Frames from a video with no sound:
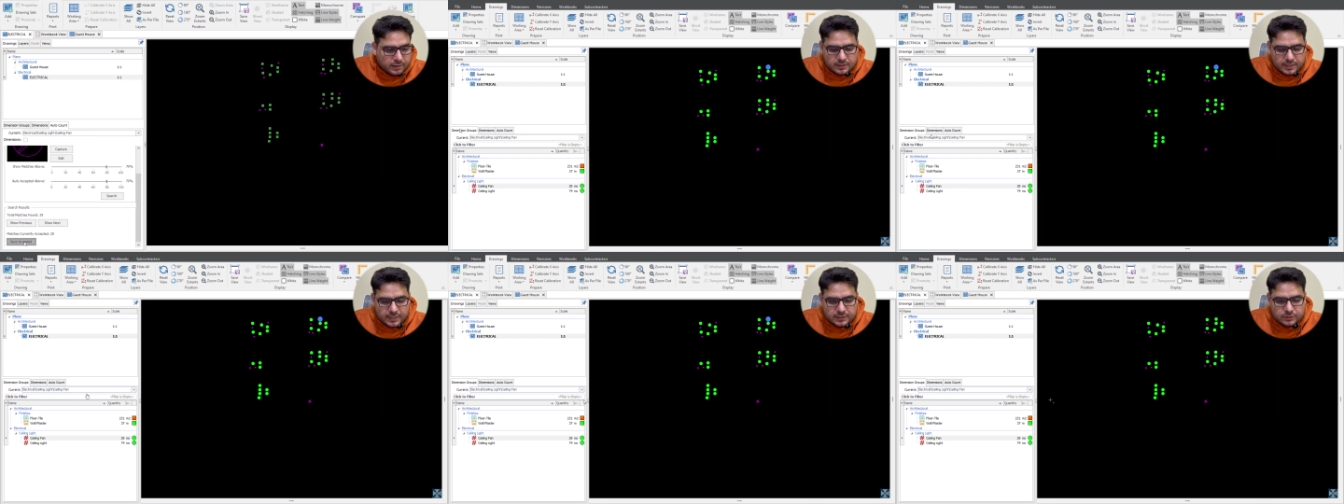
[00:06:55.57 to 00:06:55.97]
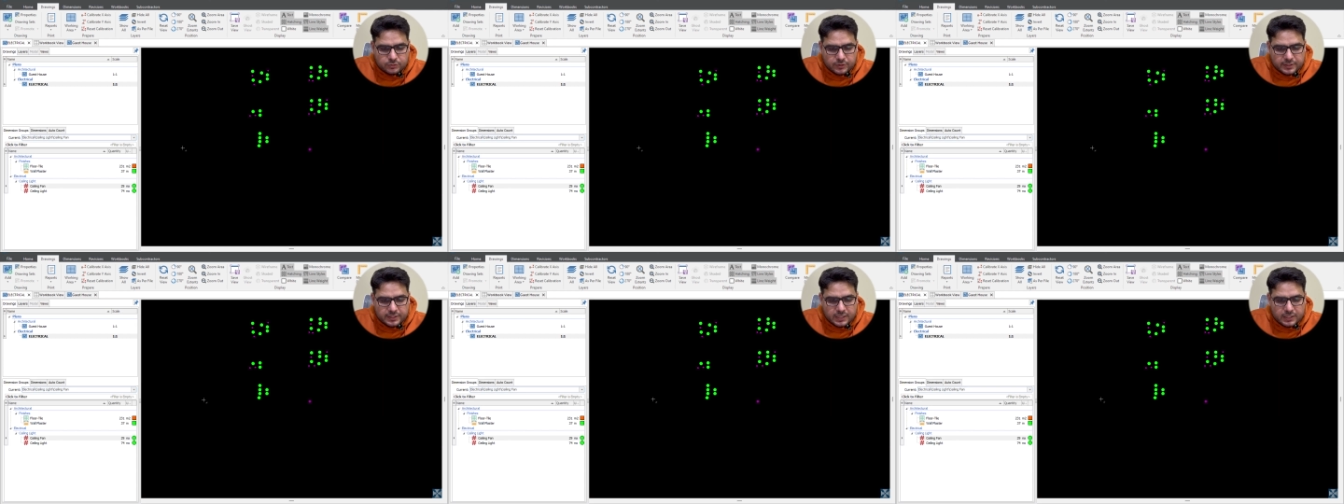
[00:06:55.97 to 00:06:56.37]
And
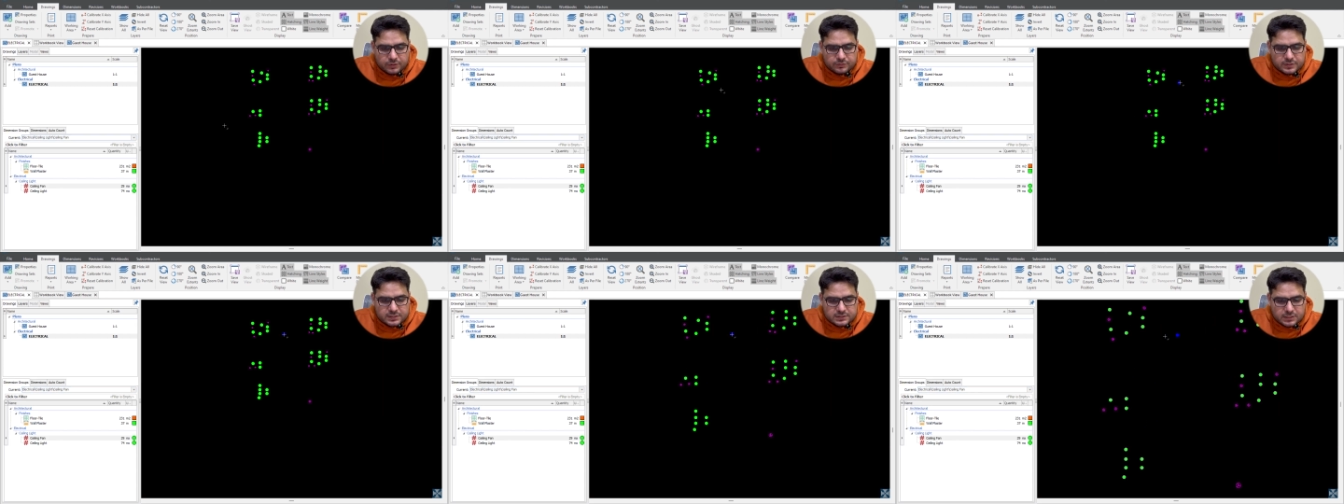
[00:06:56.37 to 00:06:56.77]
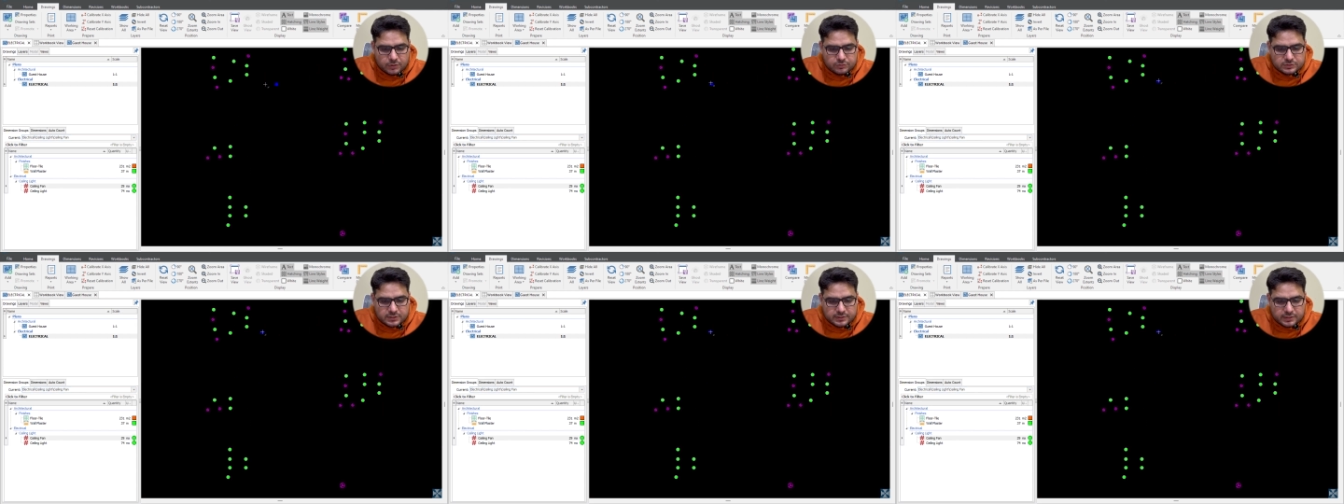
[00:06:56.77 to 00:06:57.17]
29 of these
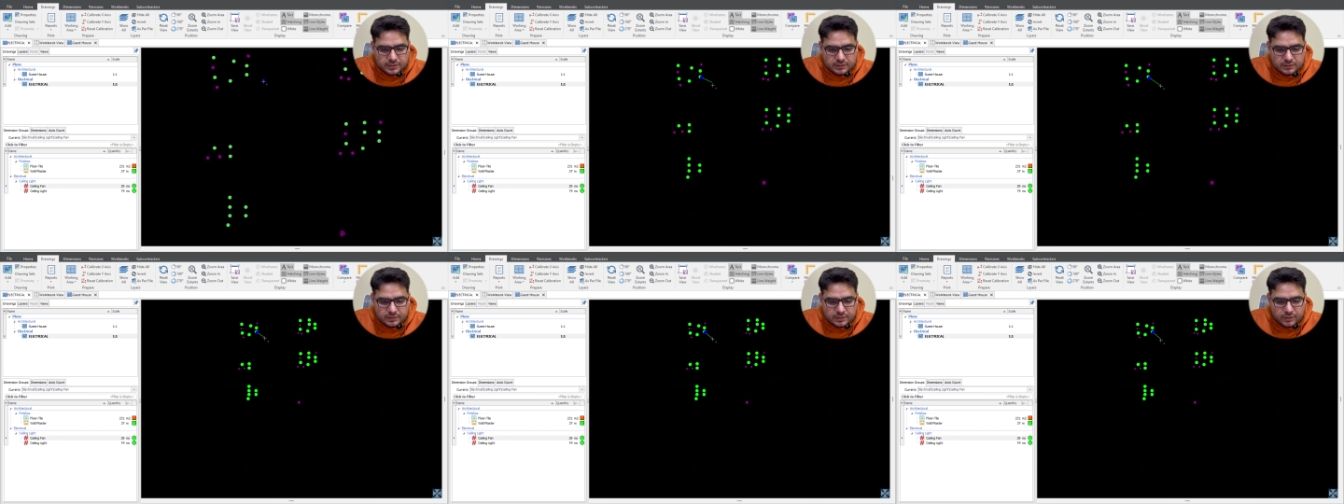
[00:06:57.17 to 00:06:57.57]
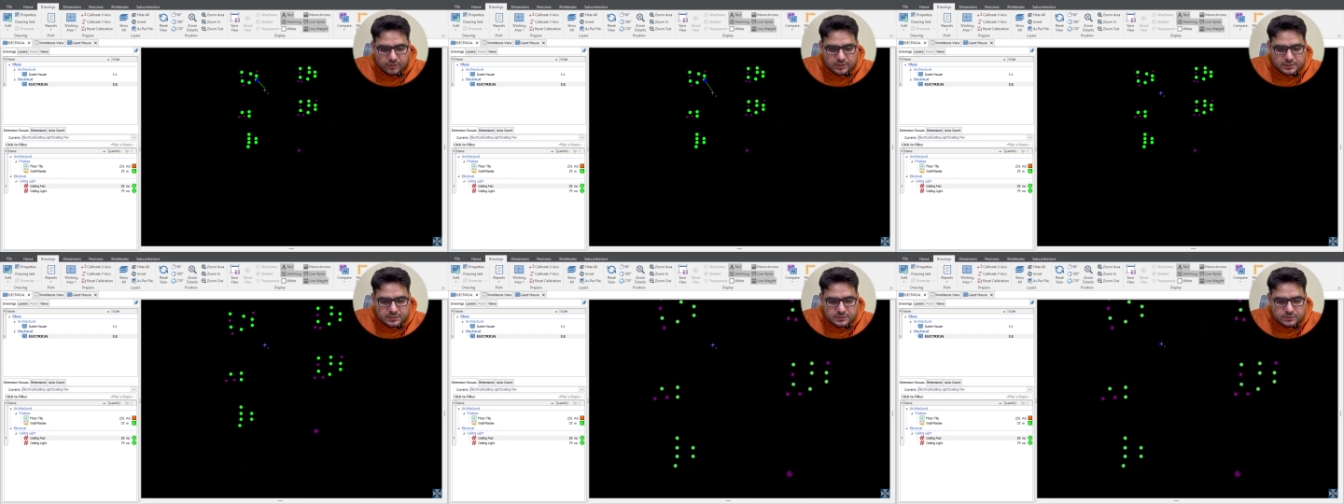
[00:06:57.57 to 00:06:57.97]
counts are done. Now
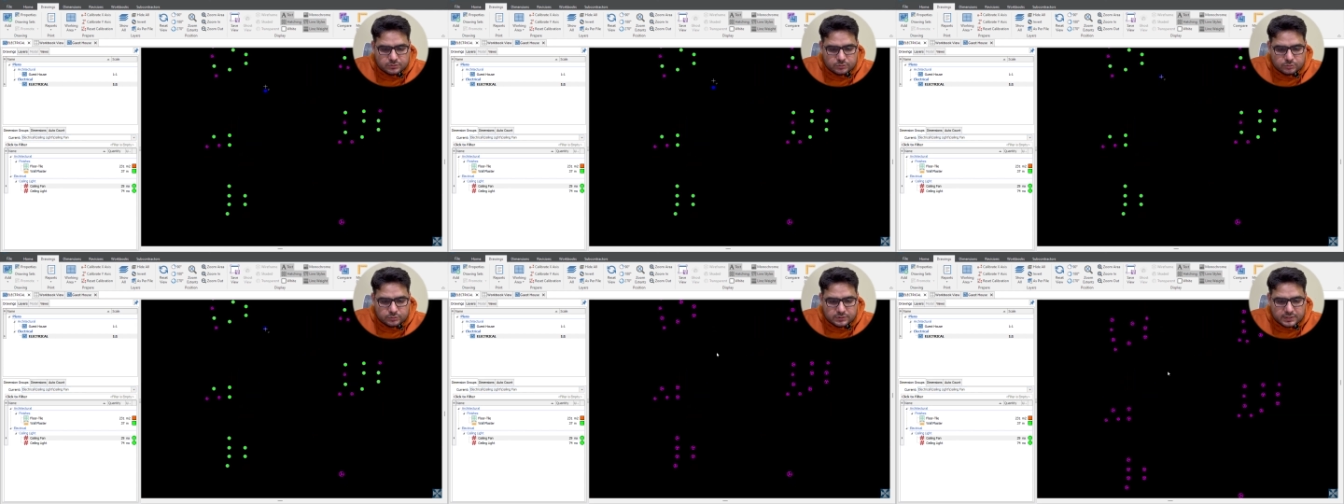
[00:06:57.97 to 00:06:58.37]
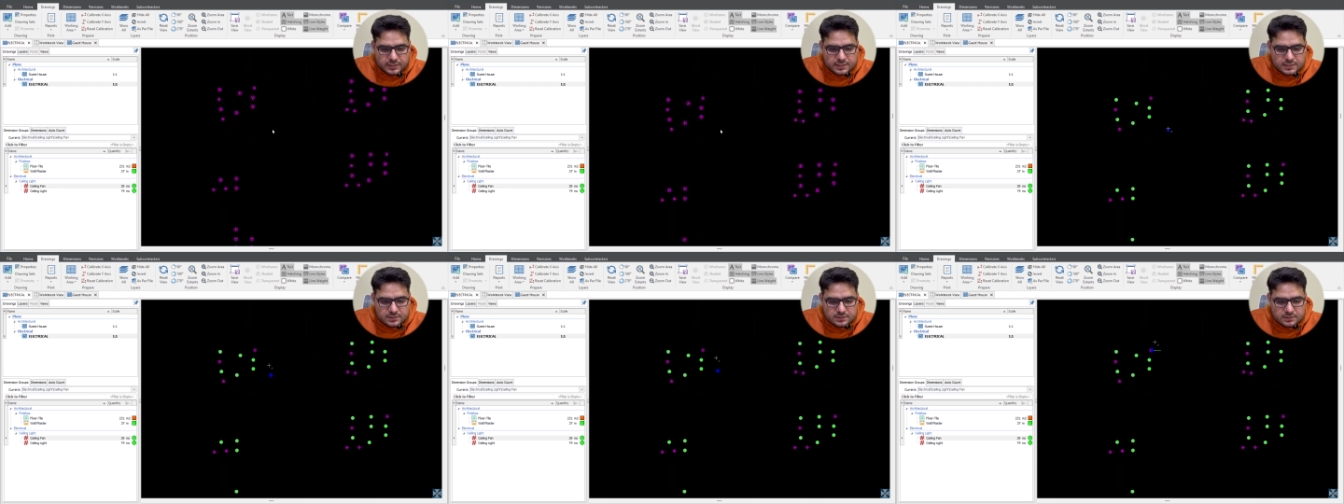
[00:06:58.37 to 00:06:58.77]
I'll just do
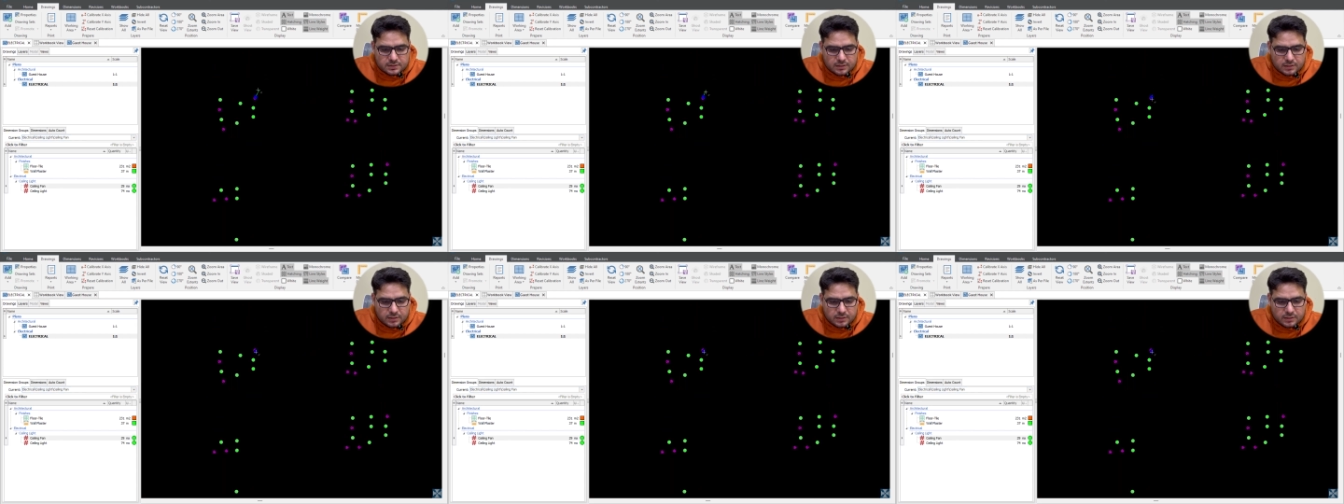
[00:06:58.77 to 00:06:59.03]
this,